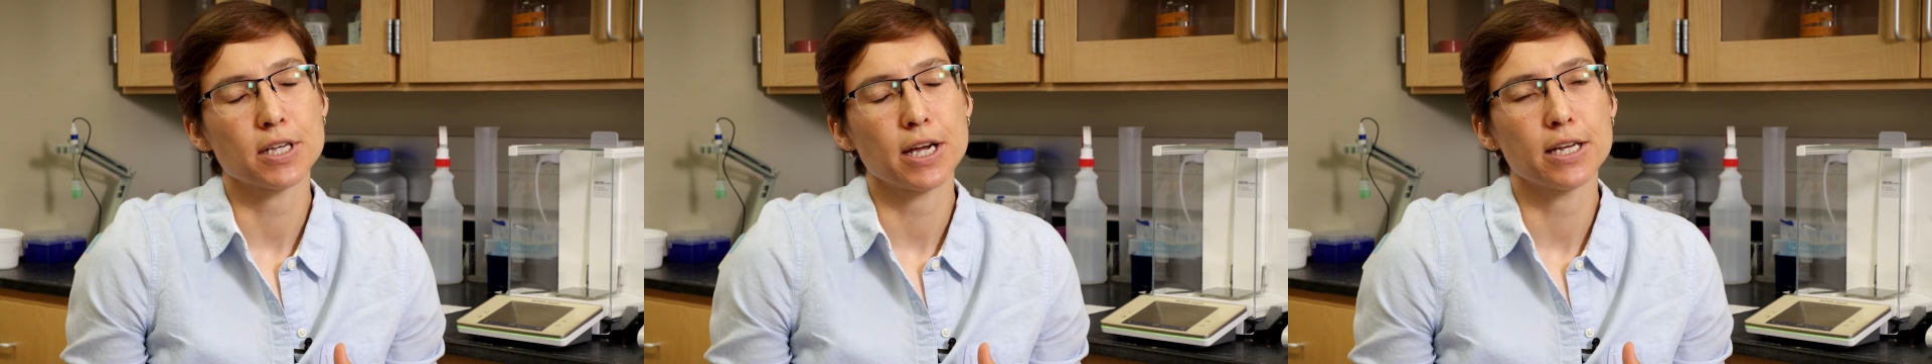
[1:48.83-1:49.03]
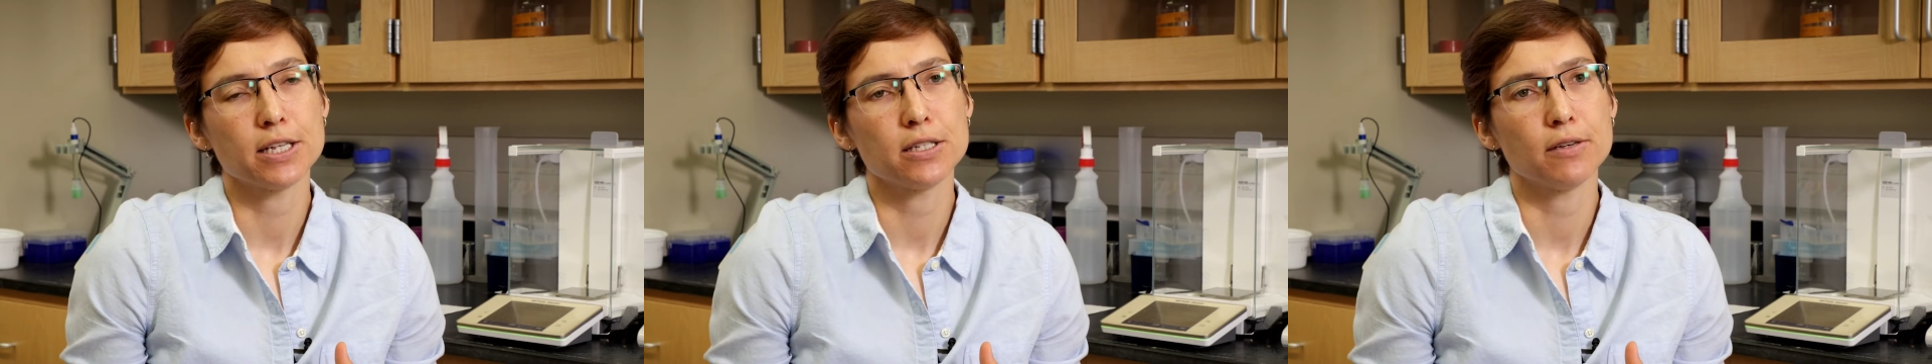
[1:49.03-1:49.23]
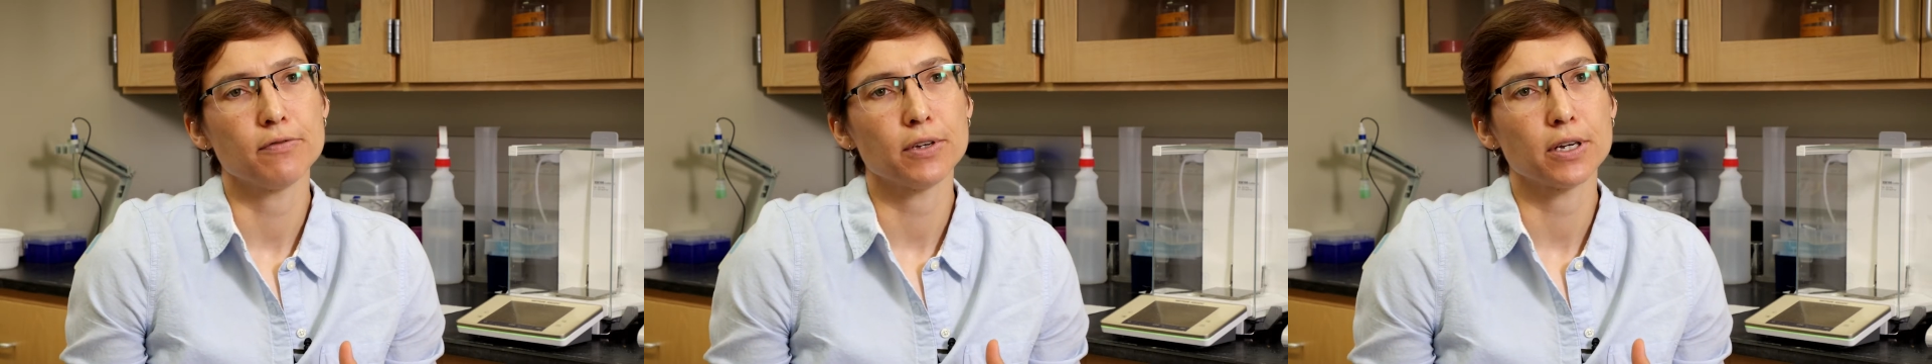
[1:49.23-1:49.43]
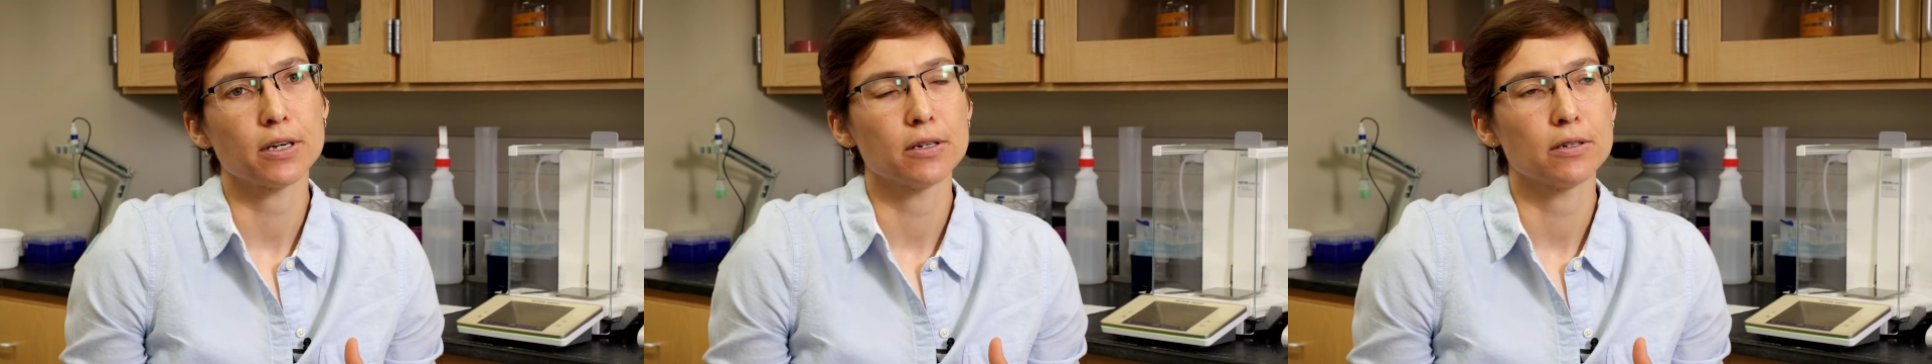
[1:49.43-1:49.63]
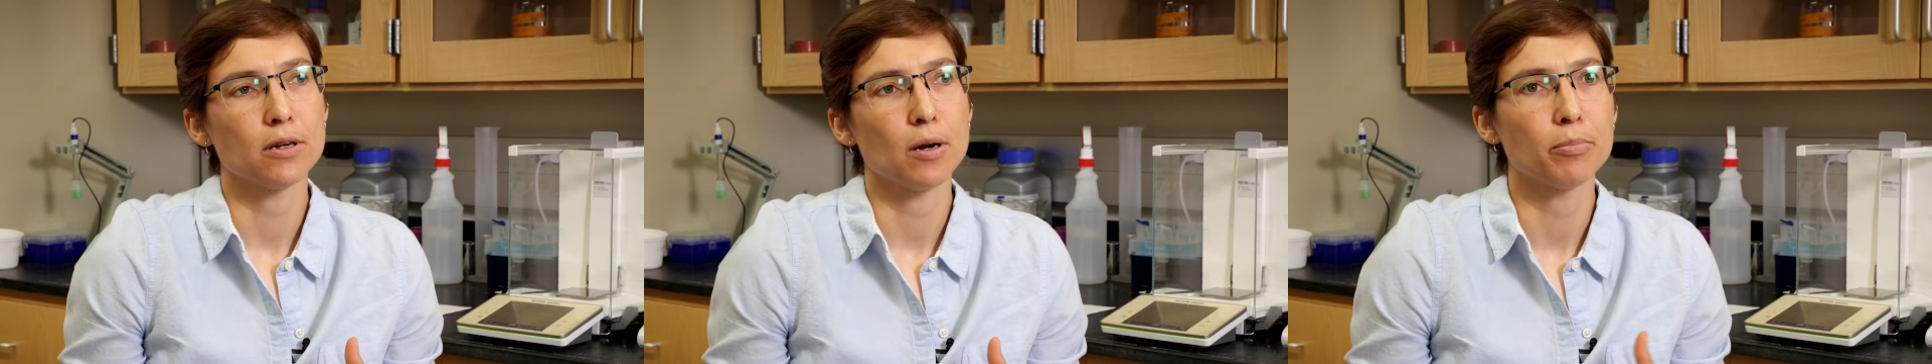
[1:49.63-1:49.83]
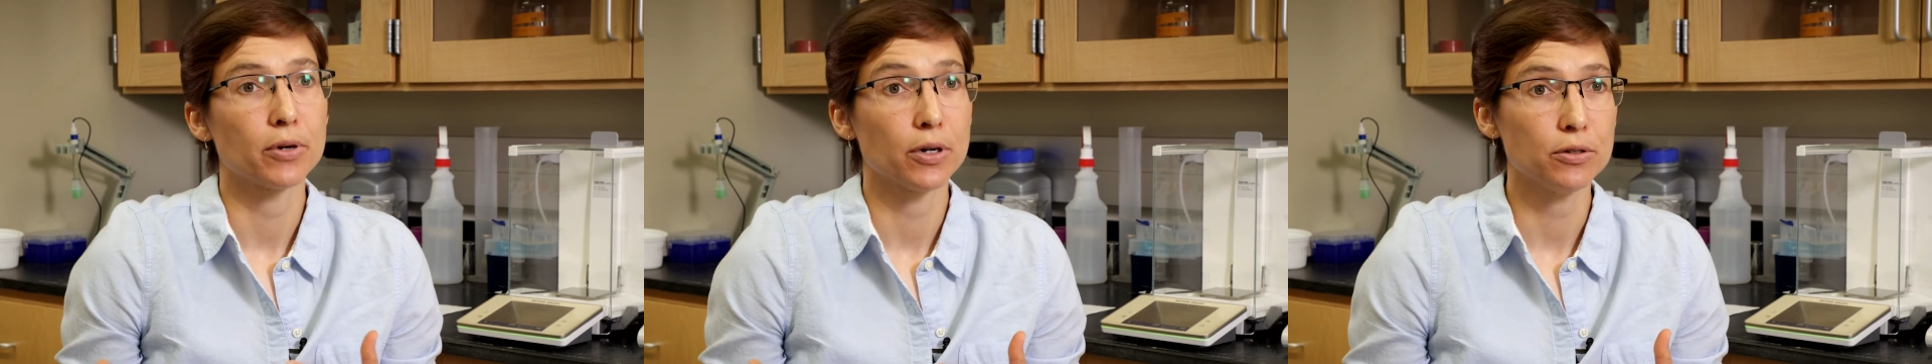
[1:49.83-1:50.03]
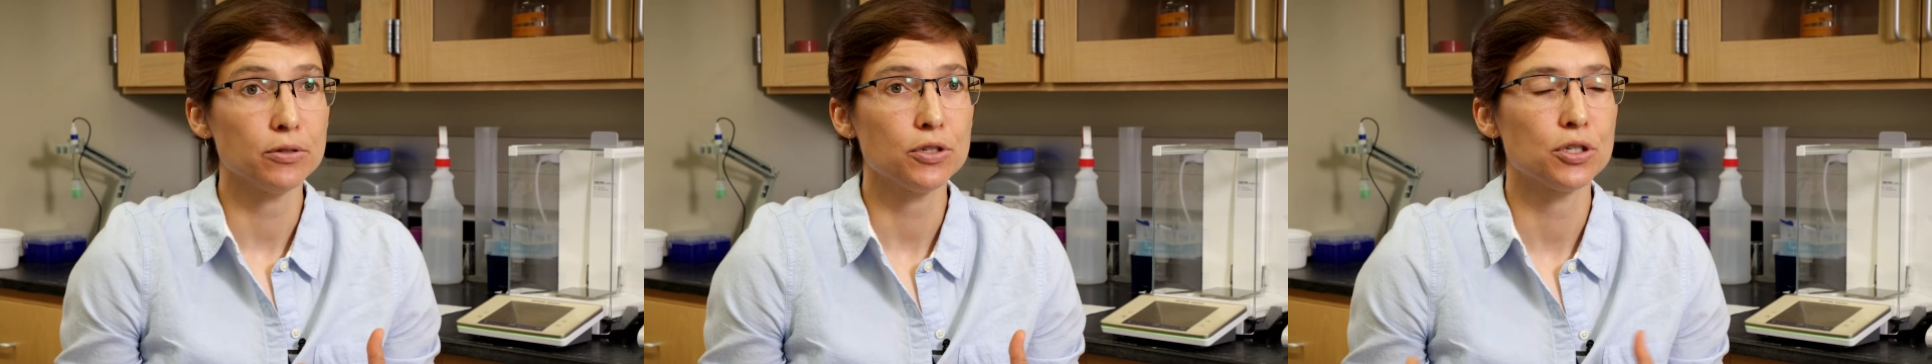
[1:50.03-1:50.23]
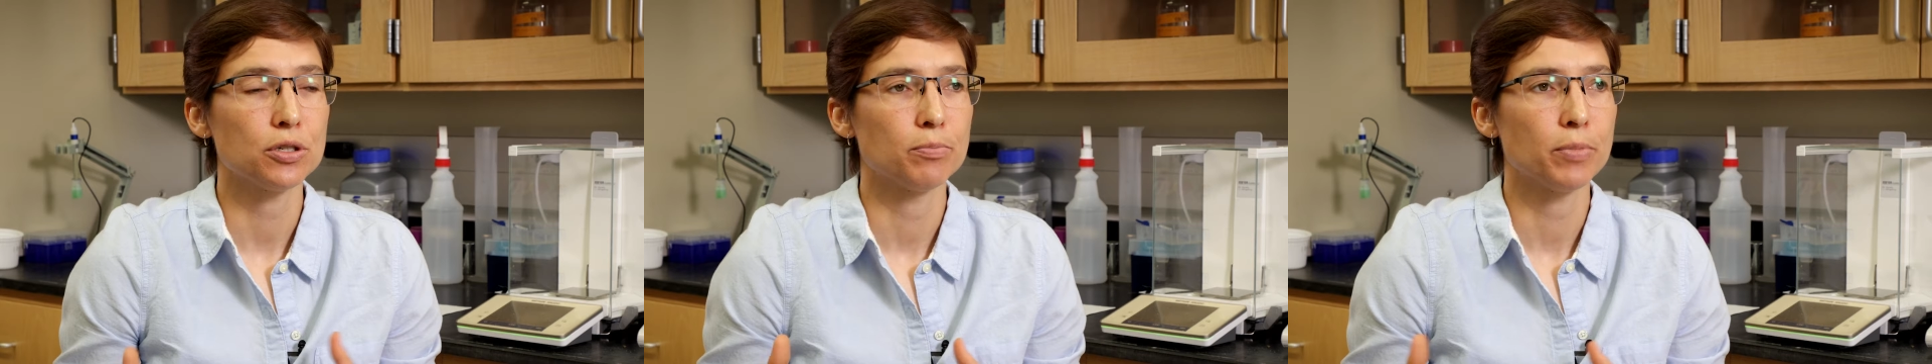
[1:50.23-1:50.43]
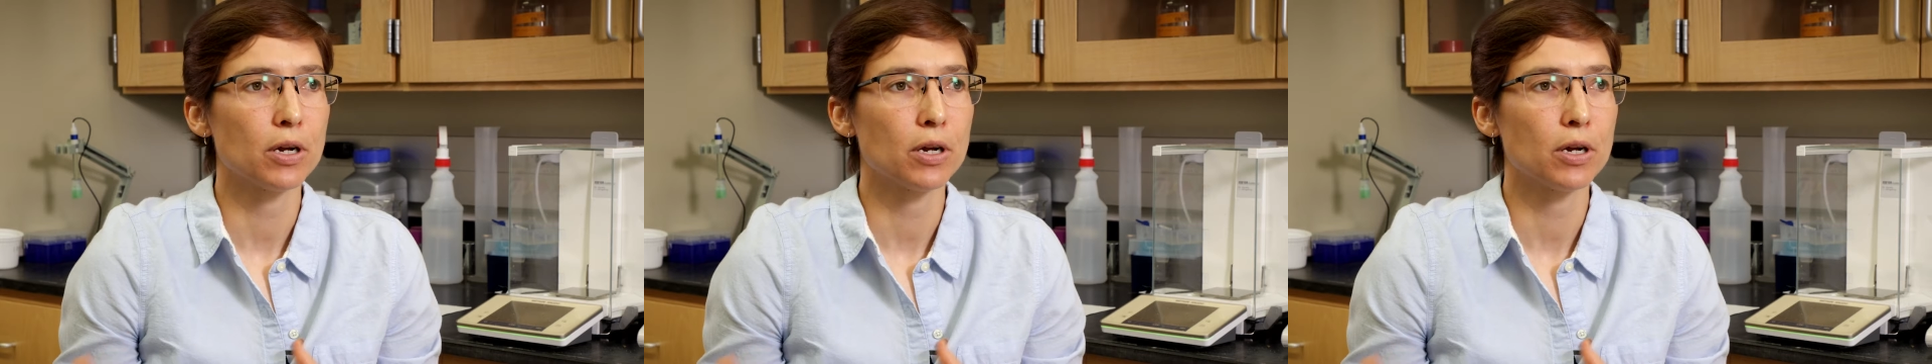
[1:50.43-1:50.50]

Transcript: scientific approach,